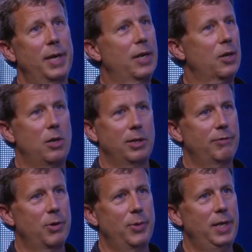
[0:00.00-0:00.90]
I get a call
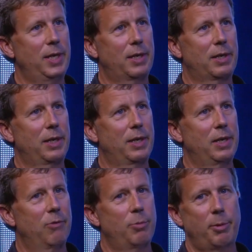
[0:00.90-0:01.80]
every week
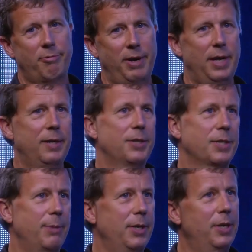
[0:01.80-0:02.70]
from a friend or
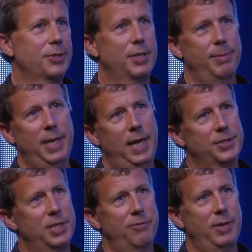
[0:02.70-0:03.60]
somebody who knows somebody
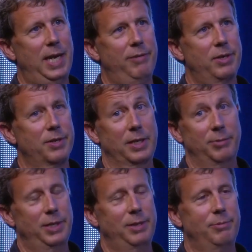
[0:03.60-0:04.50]
asking if we have anything,
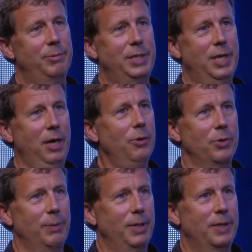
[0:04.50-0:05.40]
and we
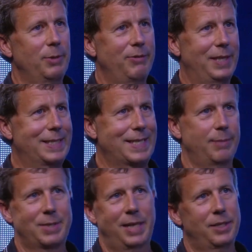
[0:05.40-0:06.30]
don't. I mean, we've had the
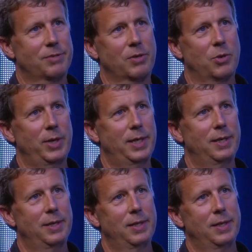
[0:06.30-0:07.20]
same tenants for quite
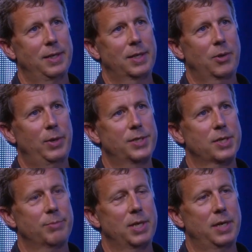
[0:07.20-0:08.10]

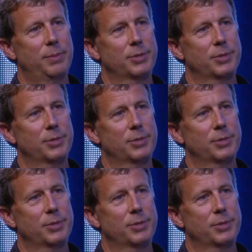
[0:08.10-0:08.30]
some time.